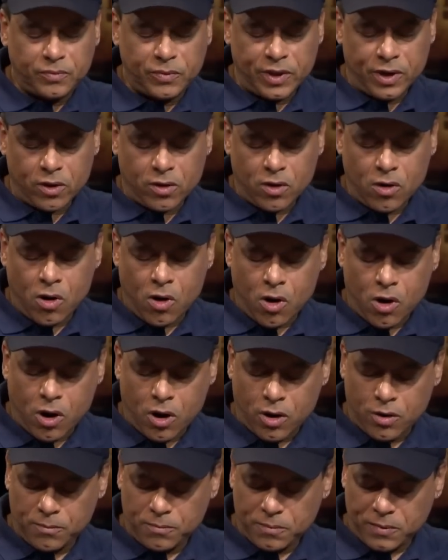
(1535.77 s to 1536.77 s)
there
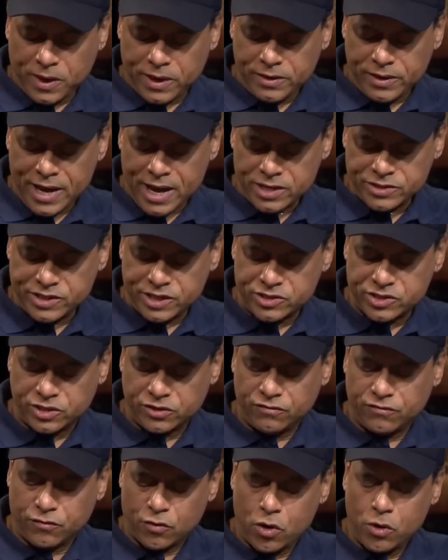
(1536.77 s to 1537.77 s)
are, and NASA has
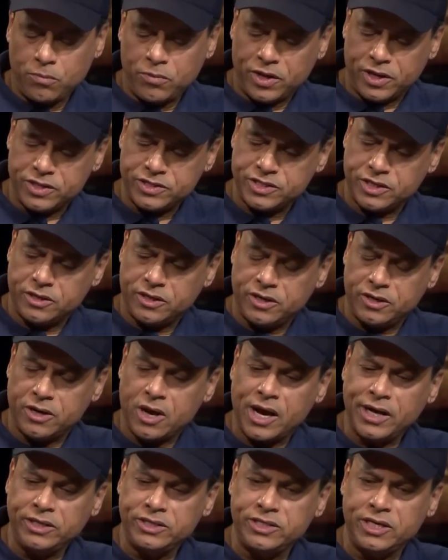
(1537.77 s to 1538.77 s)
confirmed this, in
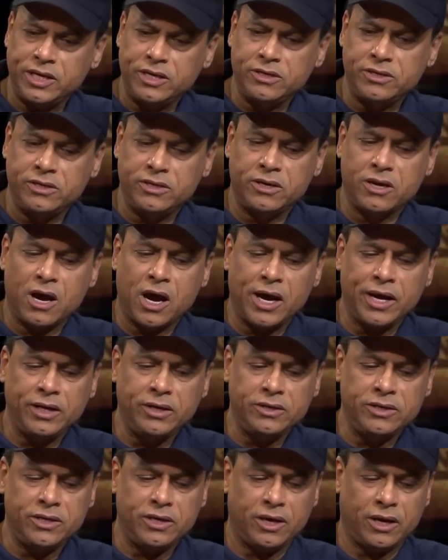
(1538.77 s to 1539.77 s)
nineteen
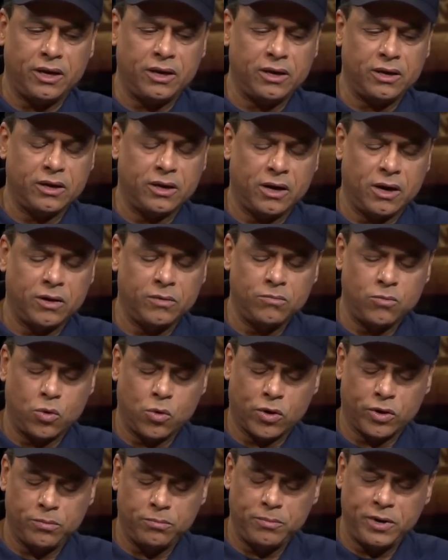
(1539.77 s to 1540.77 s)
ninety, on
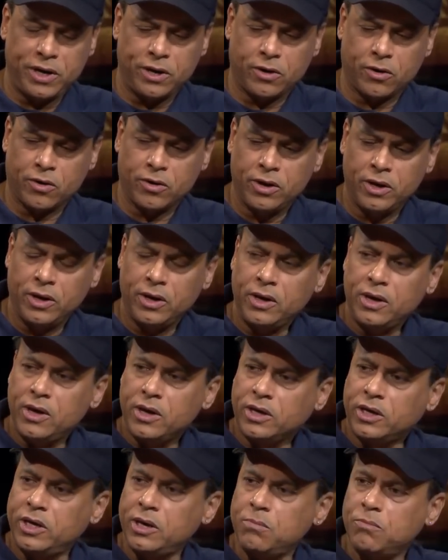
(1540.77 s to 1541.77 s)
board Mir,
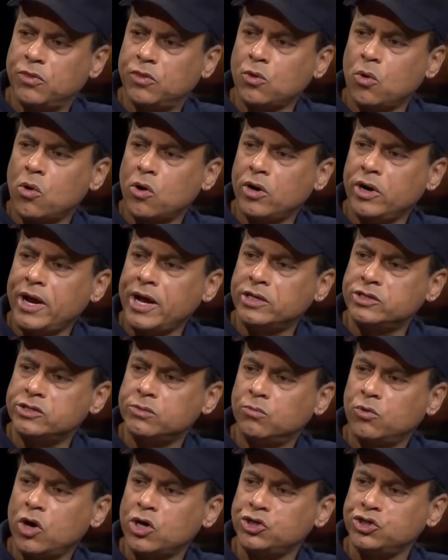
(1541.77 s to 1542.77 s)
Kip Thorne and
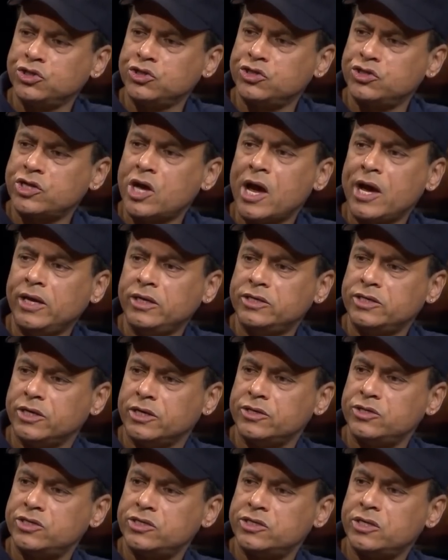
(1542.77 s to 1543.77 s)
some Russian
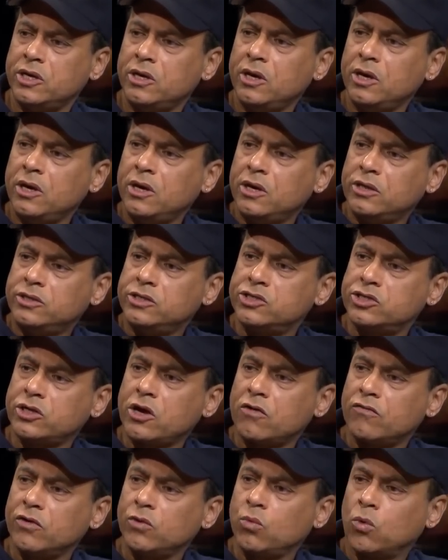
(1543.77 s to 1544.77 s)
scientists
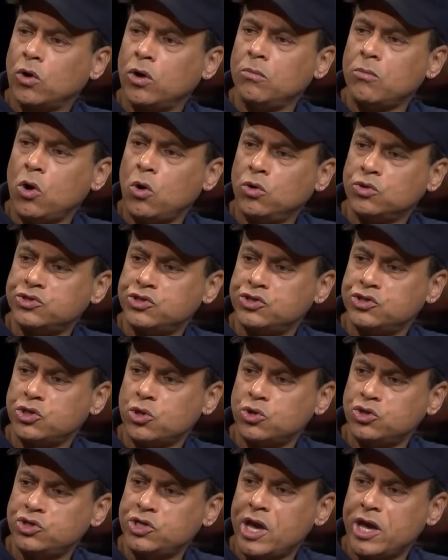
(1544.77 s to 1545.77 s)
discovered wormholes
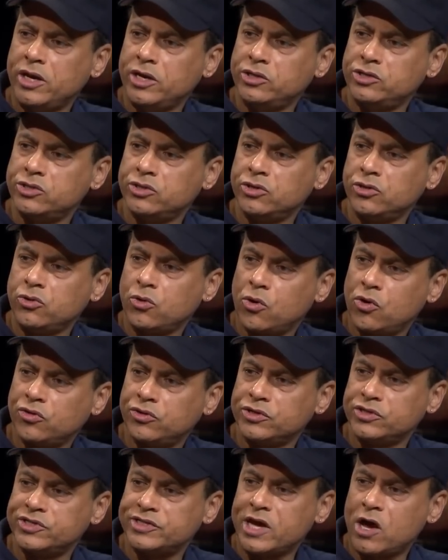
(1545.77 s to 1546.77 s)
associated to the
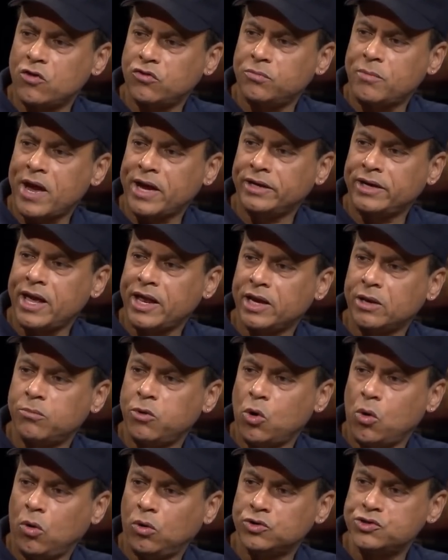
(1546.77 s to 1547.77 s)
north and south magnetic
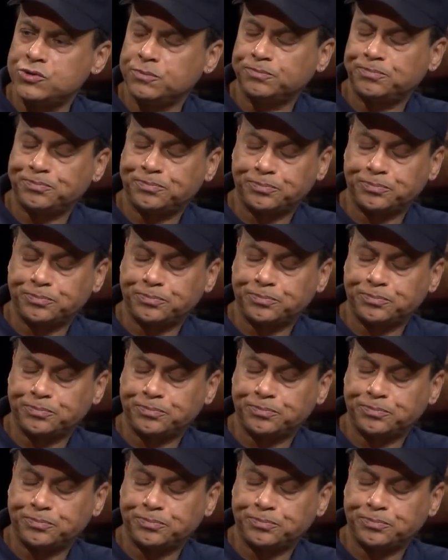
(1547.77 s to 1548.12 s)
poles.